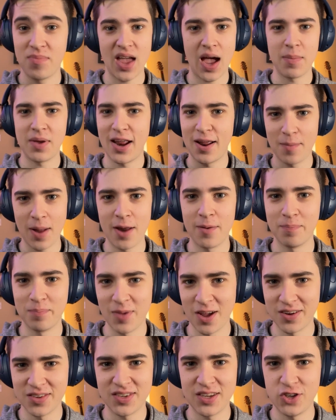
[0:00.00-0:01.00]
I mean, I'm
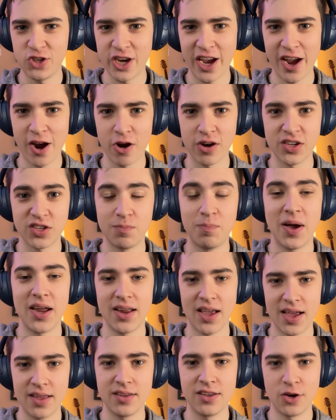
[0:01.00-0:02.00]
not a CGI artist,
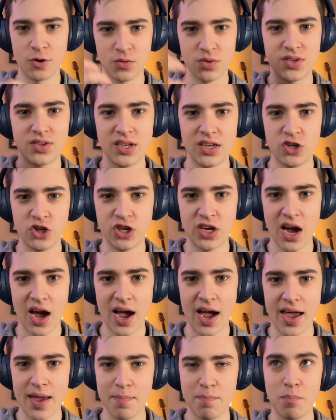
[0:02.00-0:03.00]
but you know,
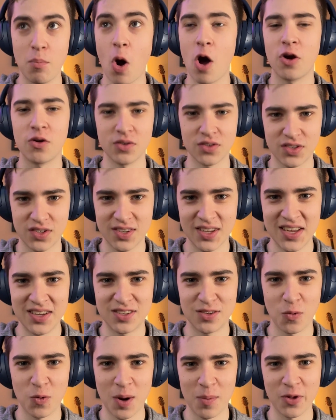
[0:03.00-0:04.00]
CGI models
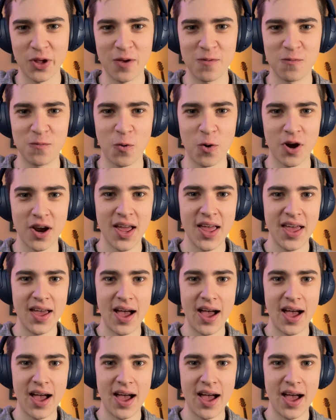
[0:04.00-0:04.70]
is the word I'm looking for,